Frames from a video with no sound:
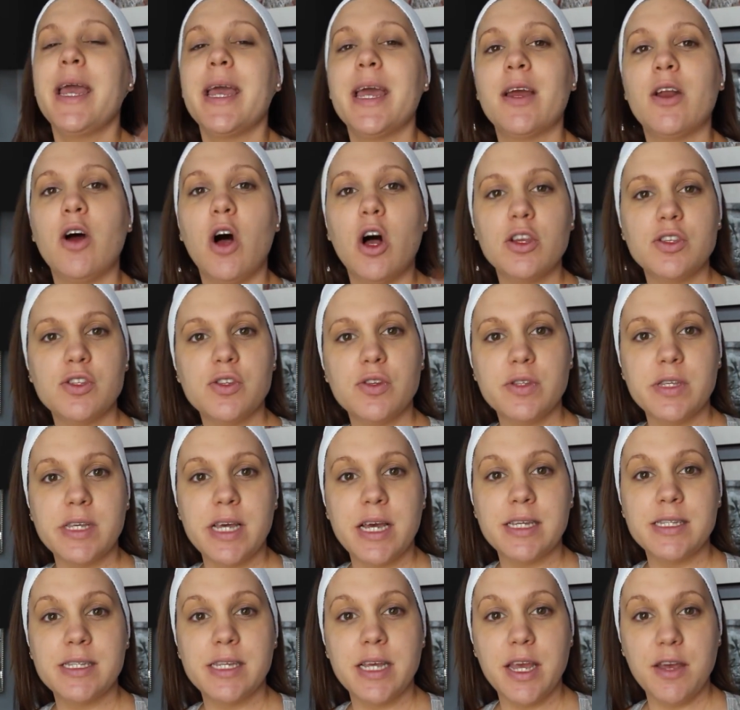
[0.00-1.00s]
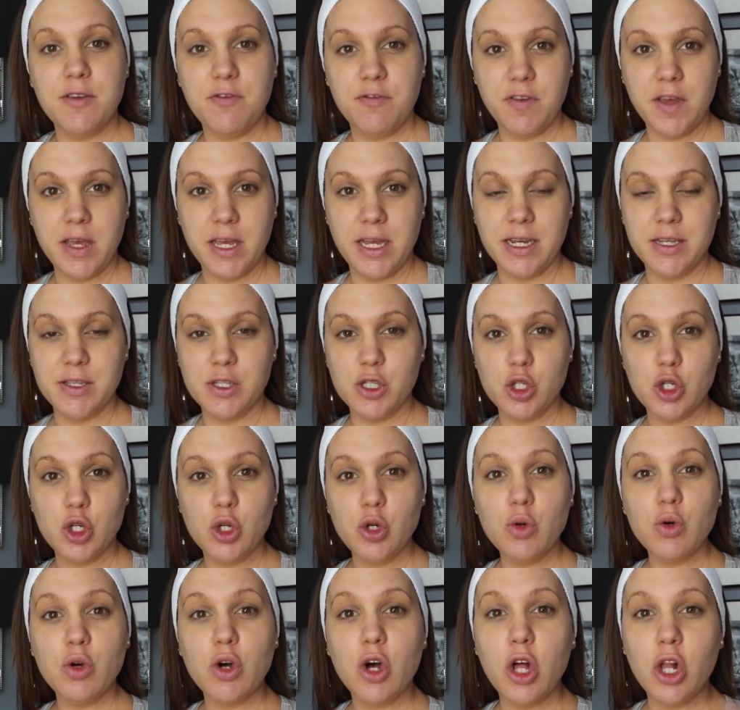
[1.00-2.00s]
It also says if it is
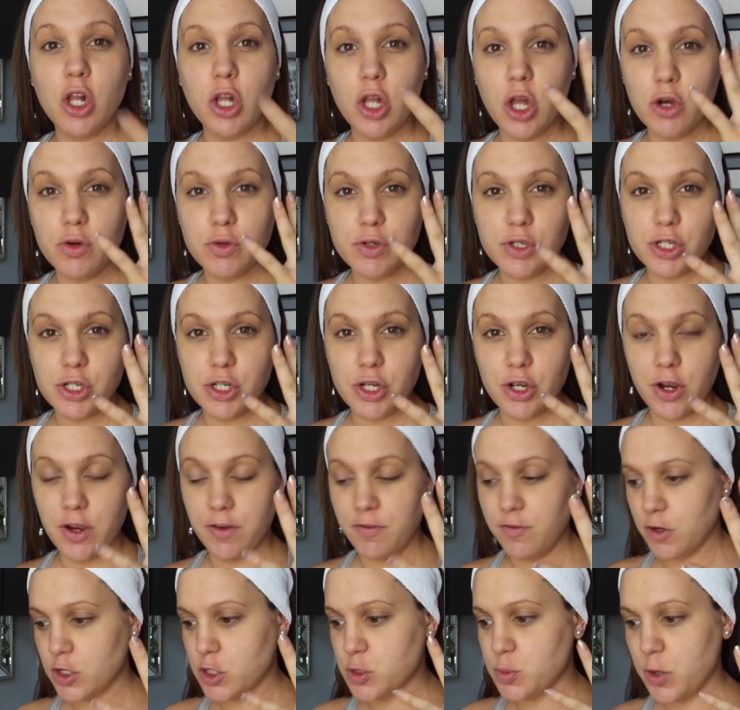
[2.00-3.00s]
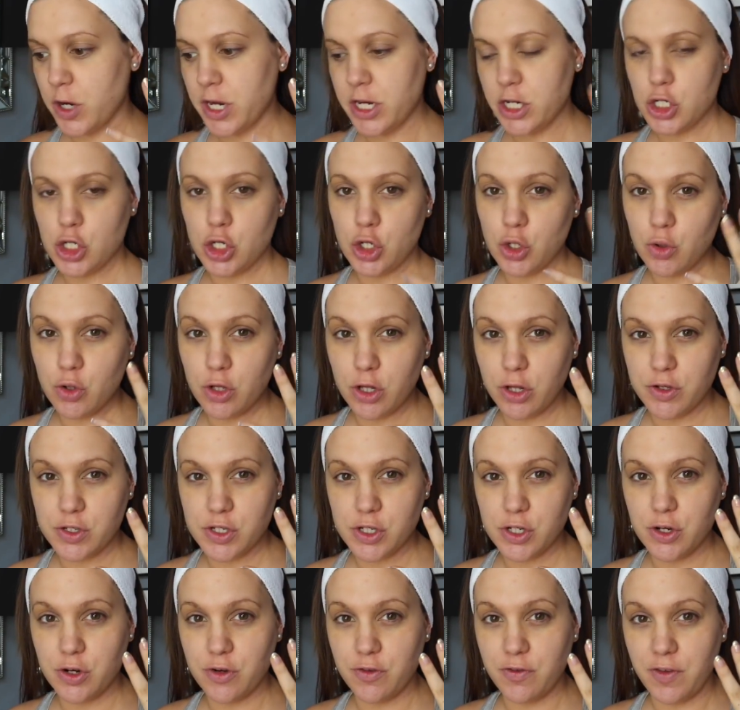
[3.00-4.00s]
too close to if you're spraying too
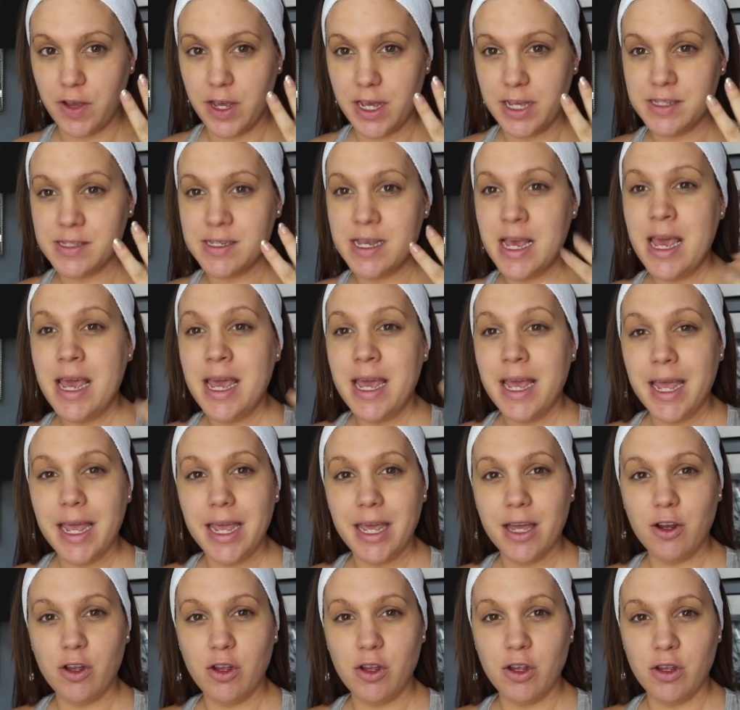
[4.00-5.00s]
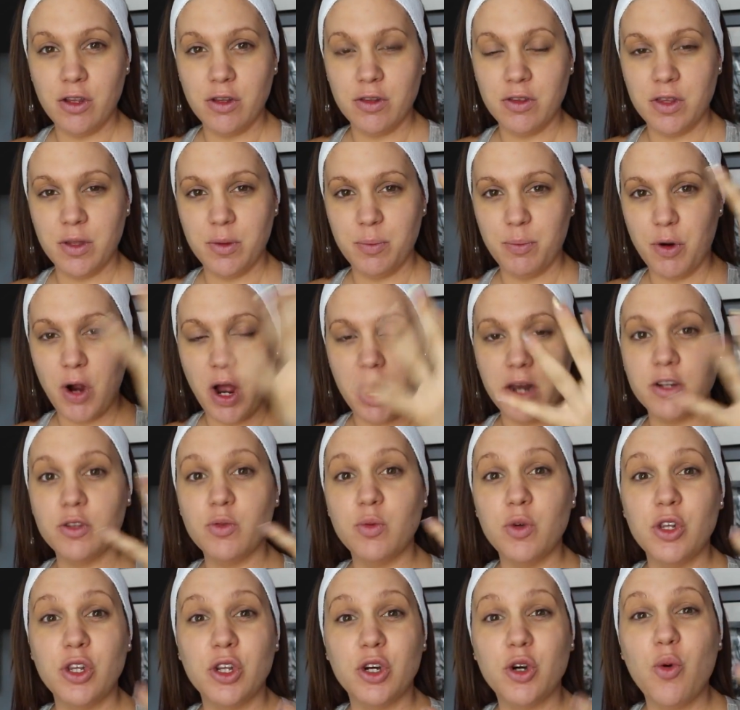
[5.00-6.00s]
close to your face, the
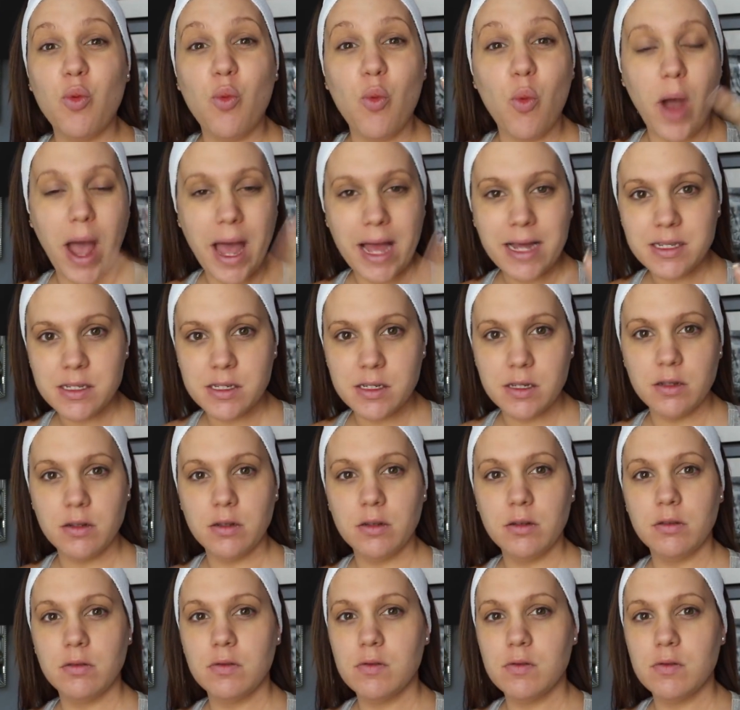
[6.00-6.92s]
product will look wet.